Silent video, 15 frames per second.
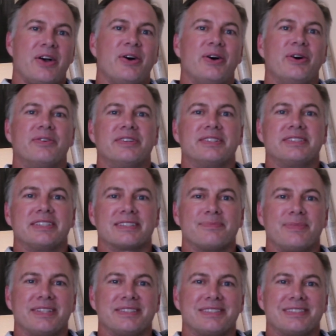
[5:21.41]
Over 6
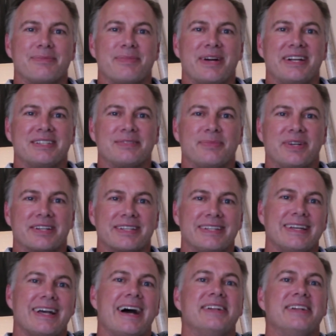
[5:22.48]
months is a buyer's market.